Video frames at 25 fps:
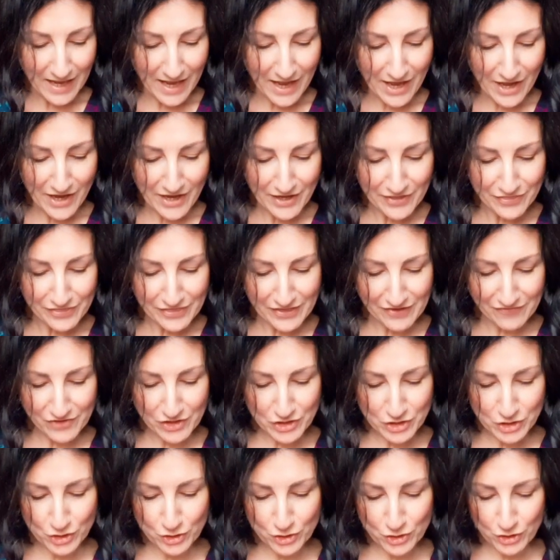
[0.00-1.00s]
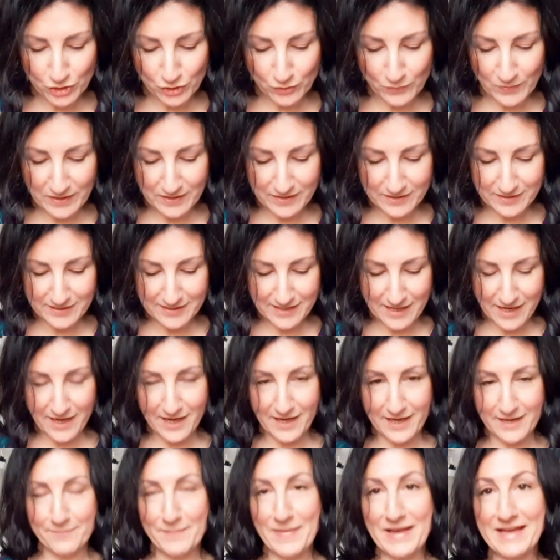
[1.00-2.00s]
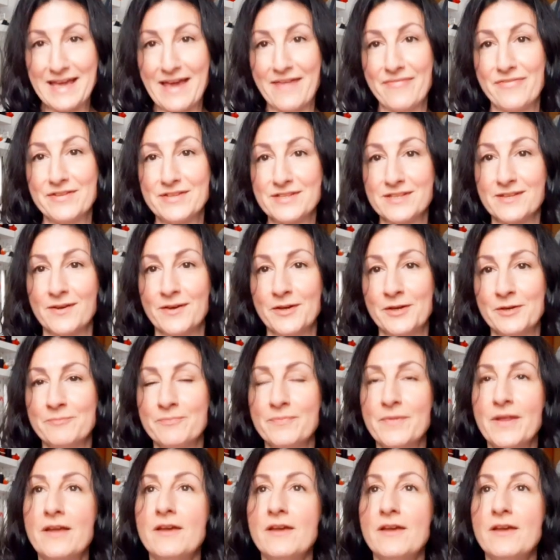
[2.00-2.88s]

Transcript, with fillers: And the version two is a, a gathered skirt.